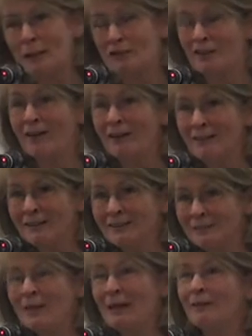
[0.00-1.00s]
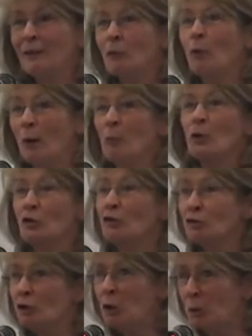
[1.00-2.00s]
better, one would
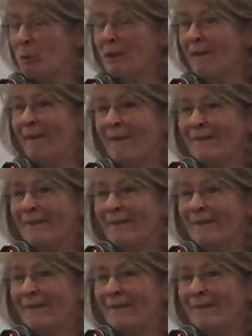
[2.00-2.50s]
assume.